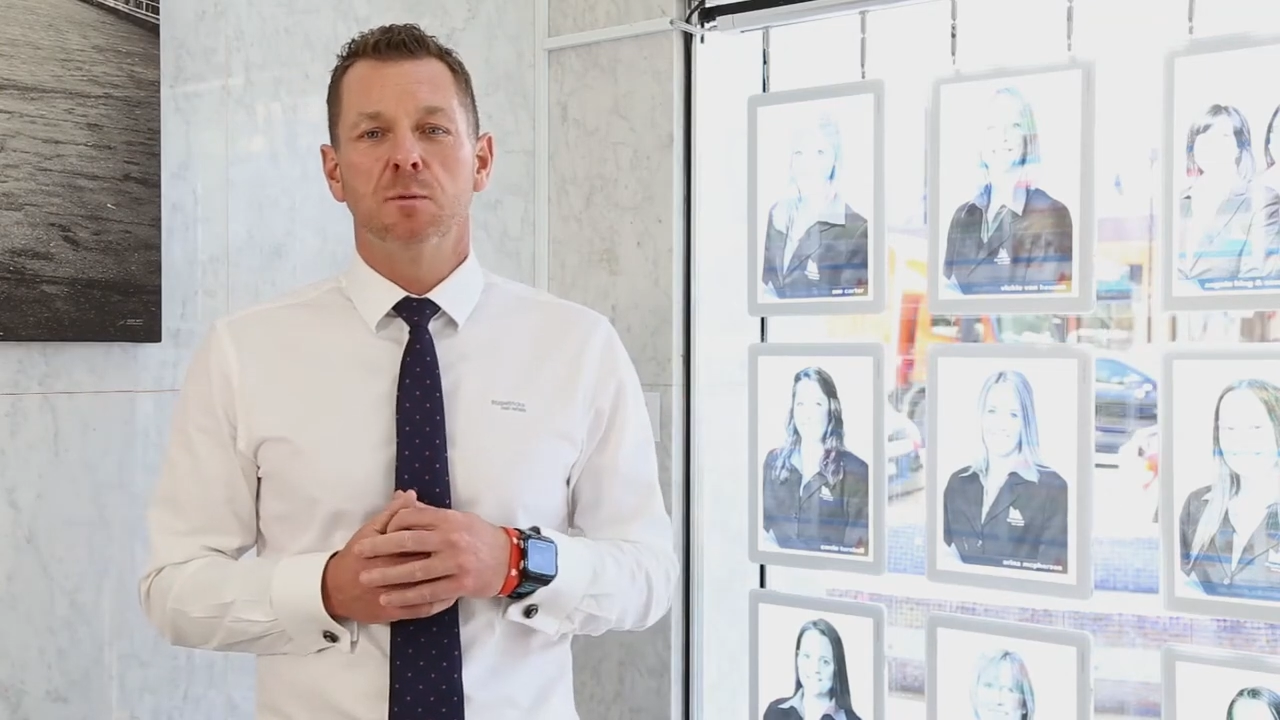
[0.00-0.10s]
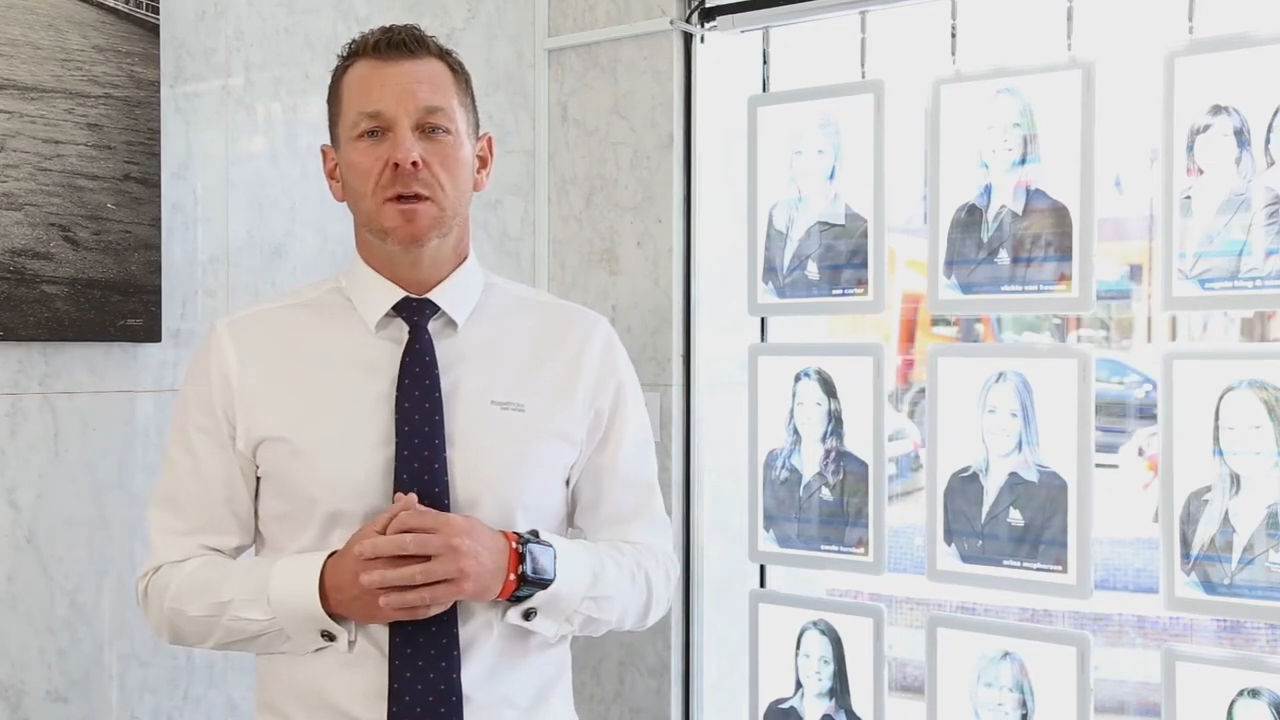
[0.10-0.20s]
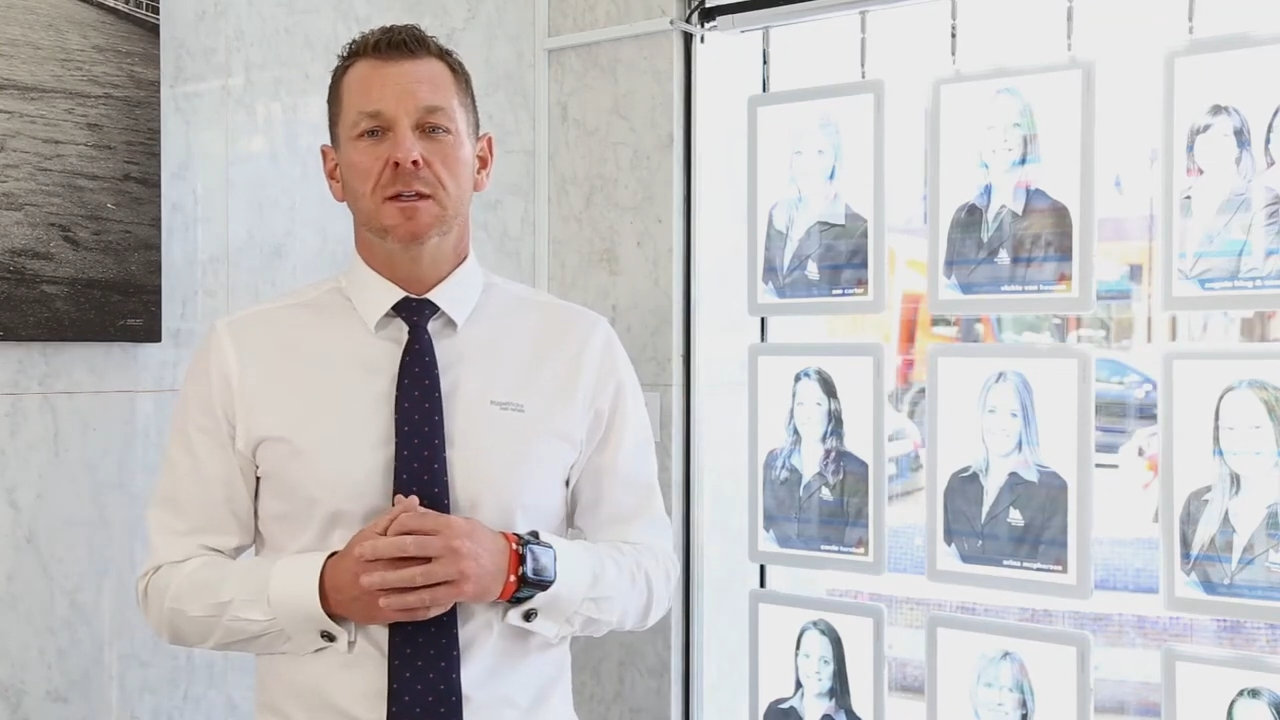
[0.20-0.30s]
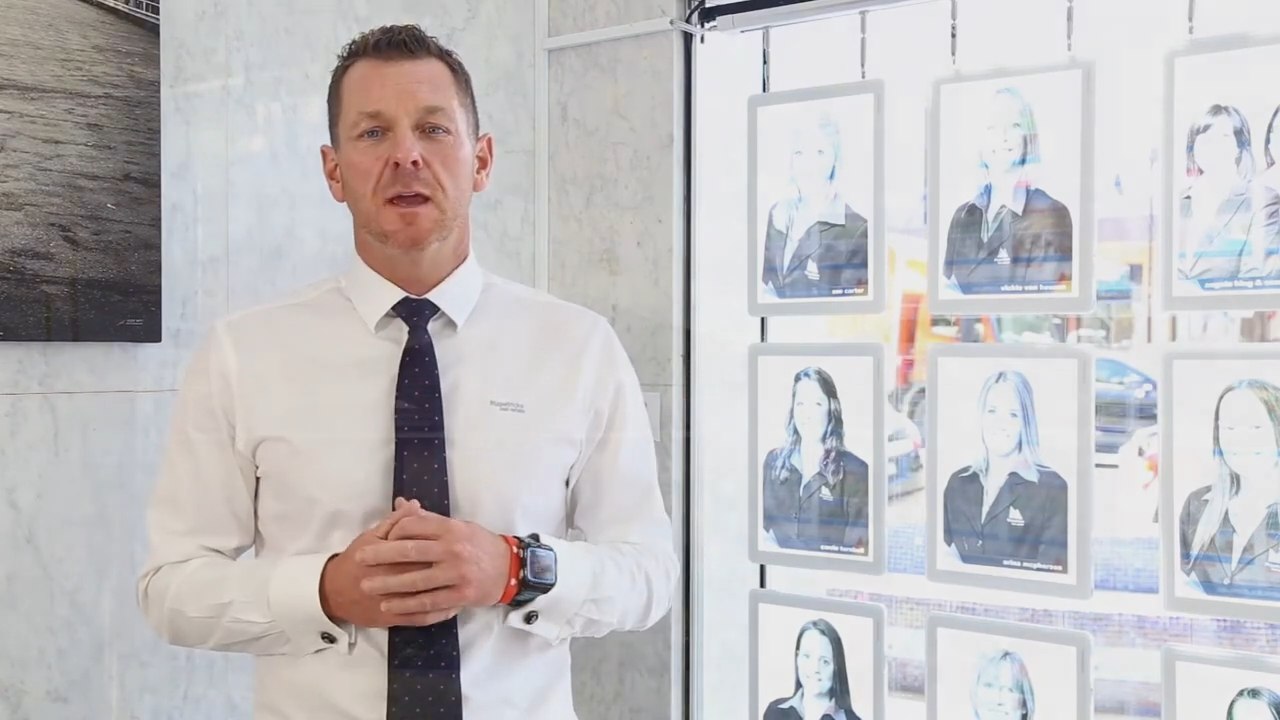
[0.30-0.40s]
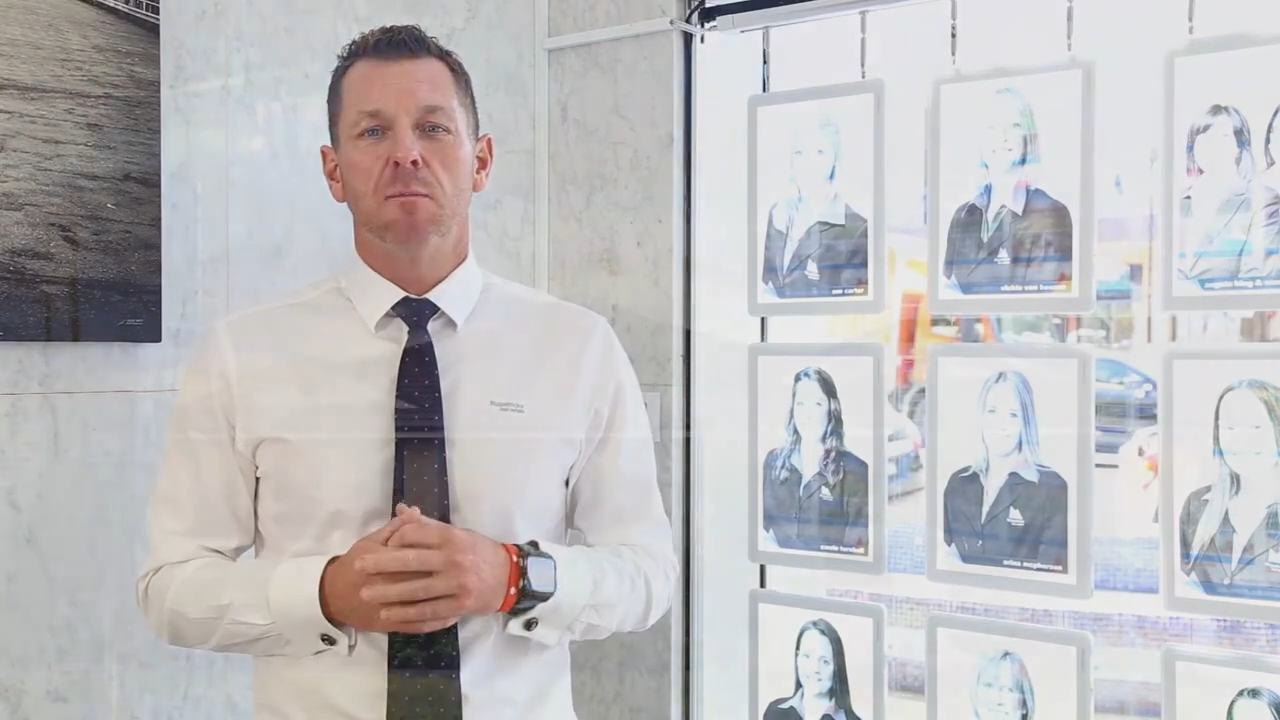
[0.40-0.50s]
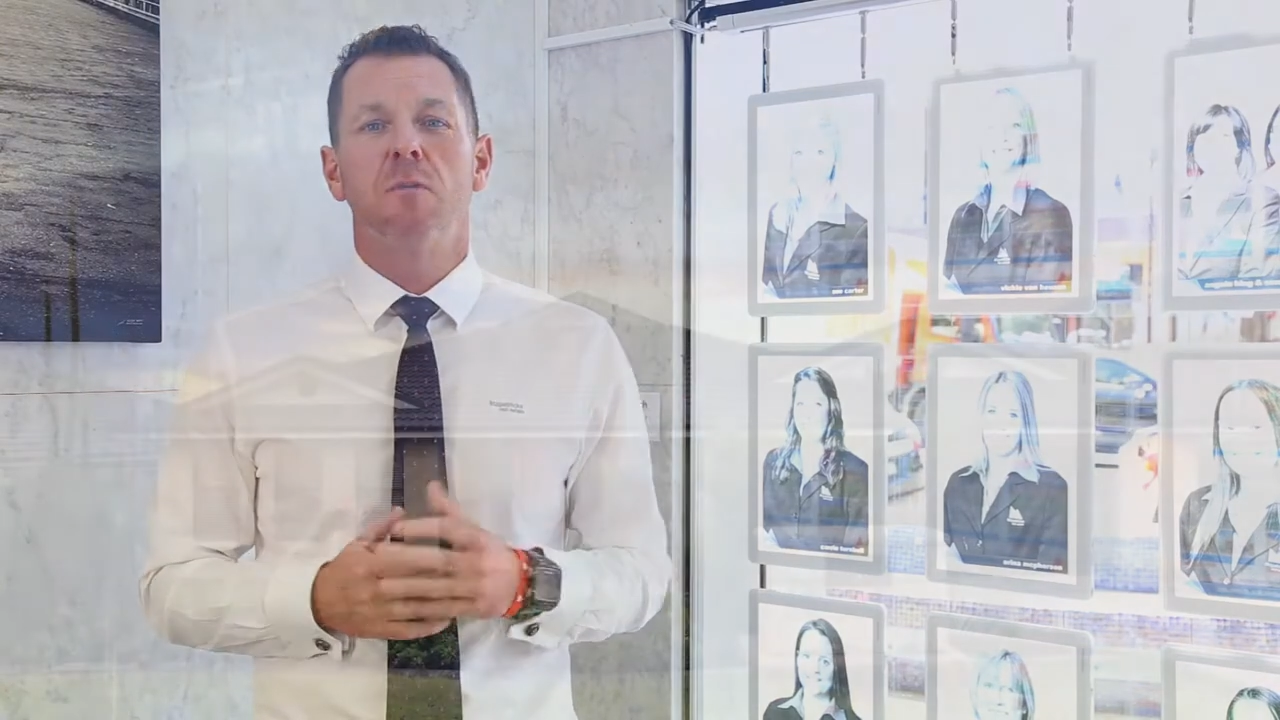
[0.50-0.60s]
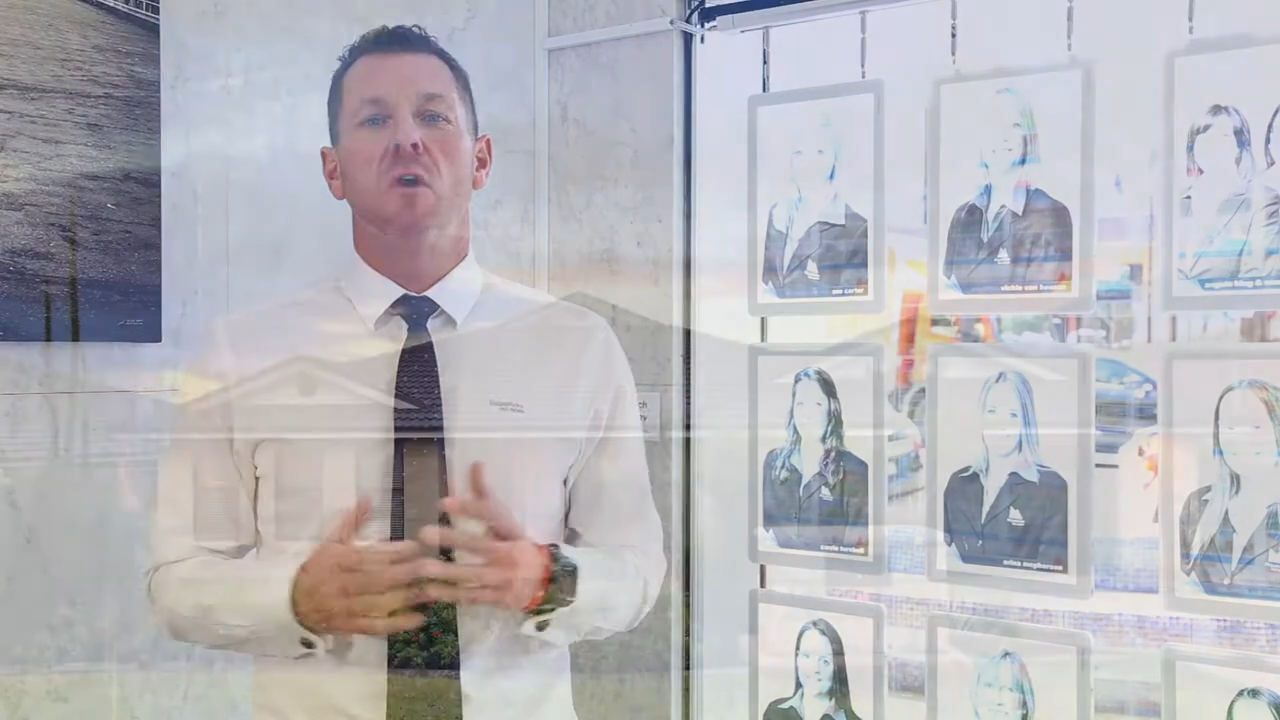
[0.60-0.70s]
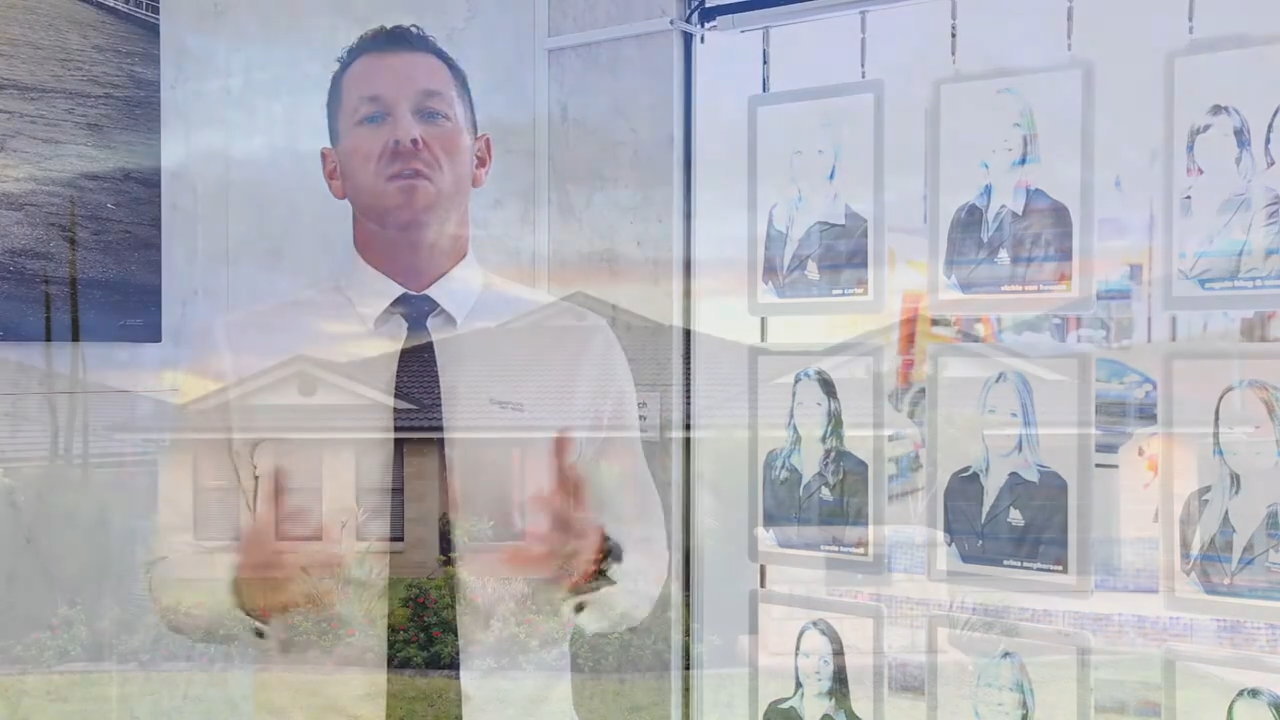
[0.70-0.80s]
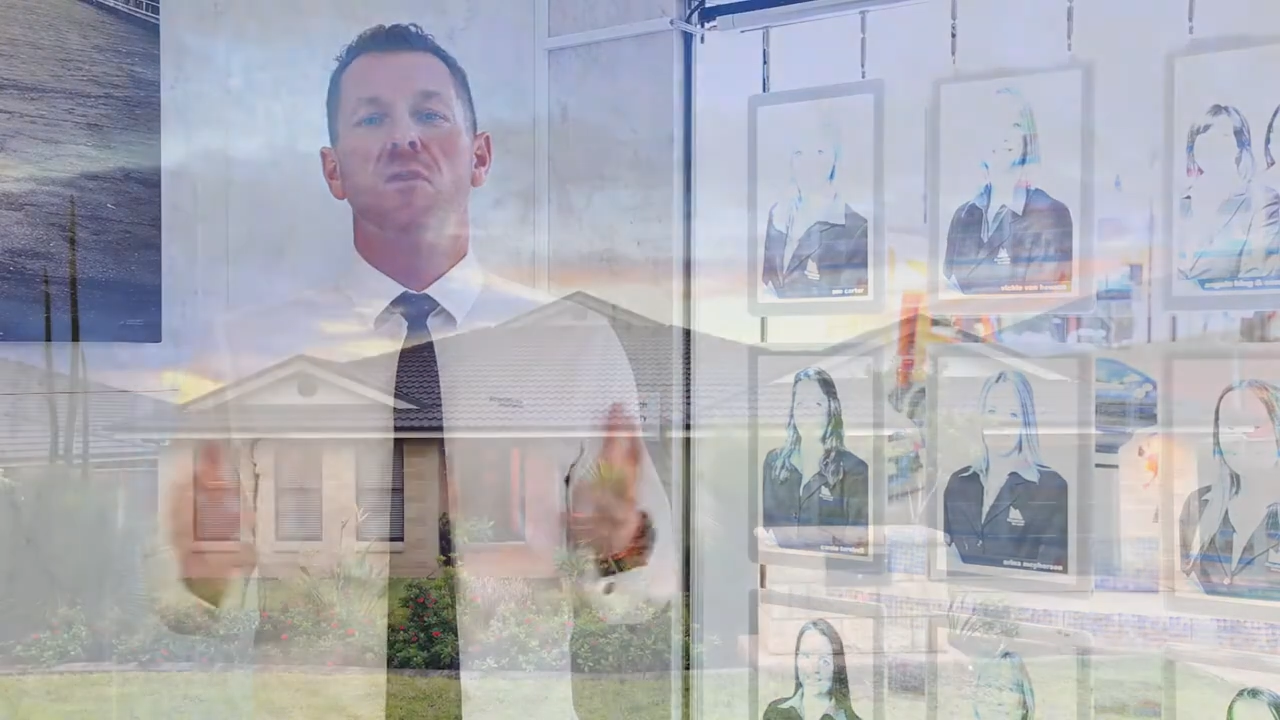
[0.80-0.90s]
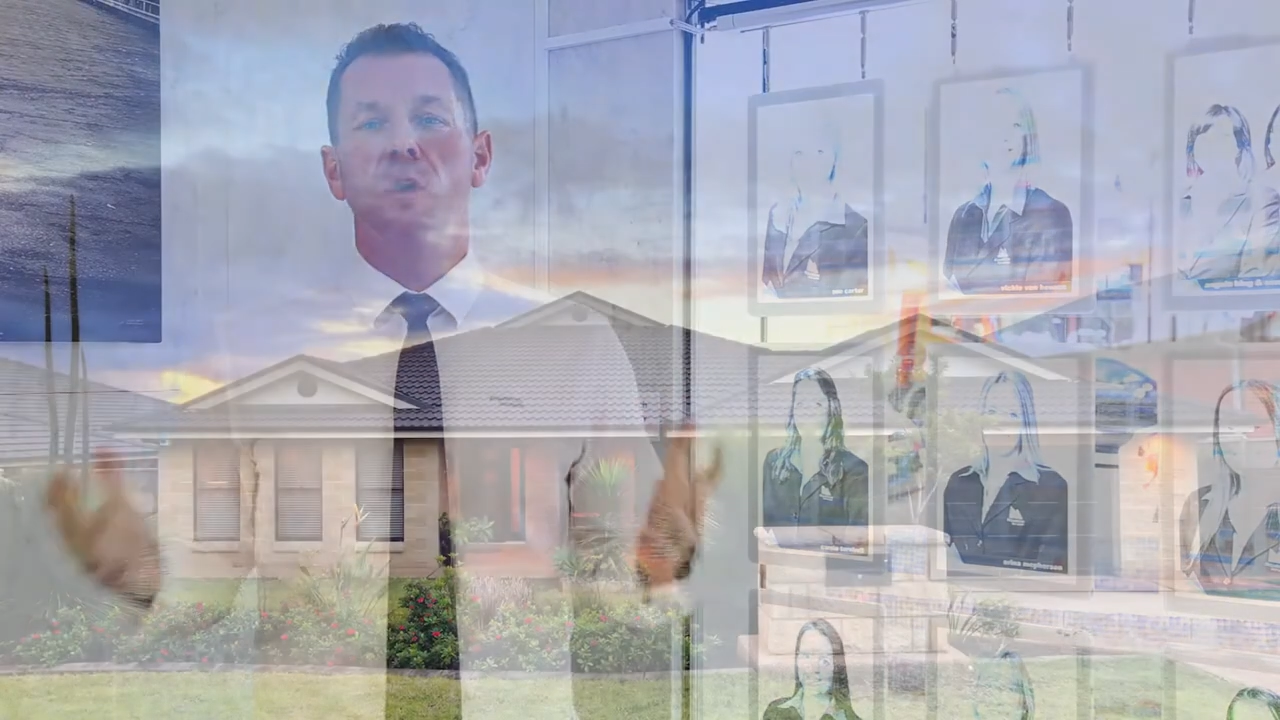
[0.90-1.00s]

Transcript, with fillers: weekend, we've got